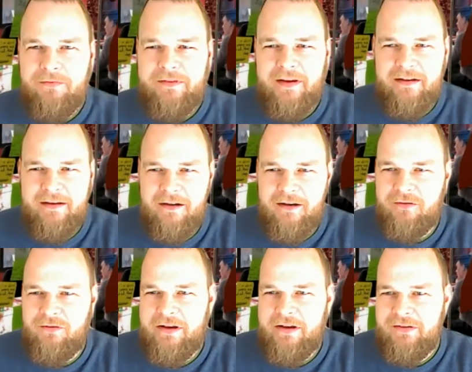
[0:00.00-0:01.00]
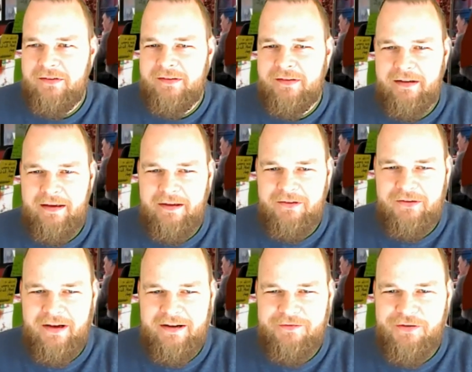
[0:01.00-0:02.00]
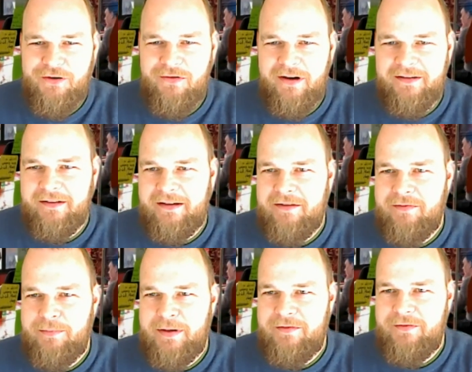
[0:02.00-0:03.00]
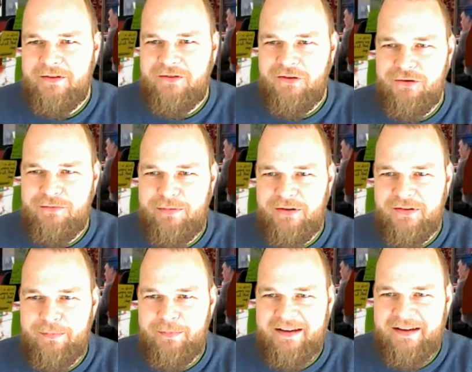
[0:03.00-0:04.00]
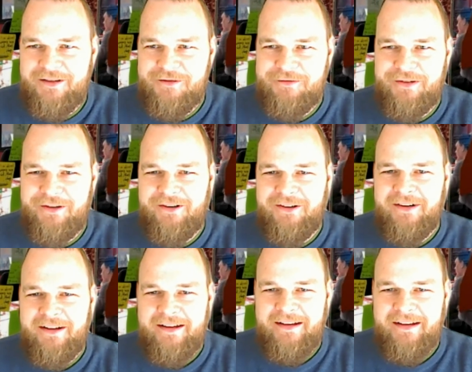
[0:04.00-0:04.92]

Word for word: thinking on questions, Shane, if you wanted to give a bit of a student perspective, or mm